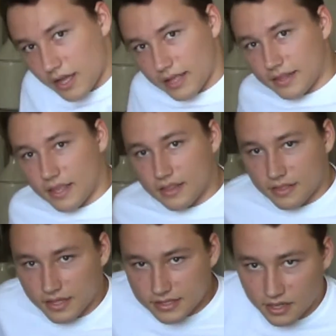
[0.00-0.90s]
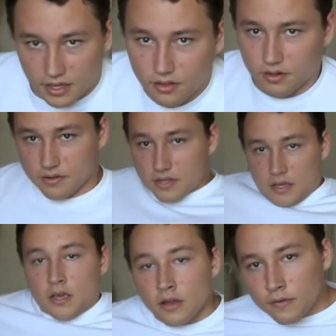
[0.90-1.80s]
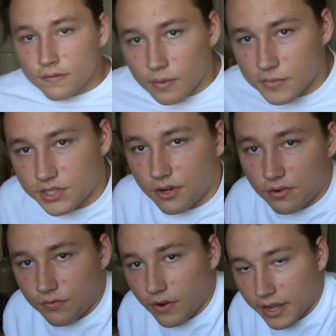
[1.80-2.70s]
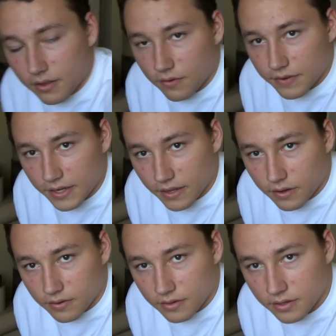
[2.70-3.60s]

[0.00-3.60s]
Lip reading: And then this I learned from a Joe DeFranco video.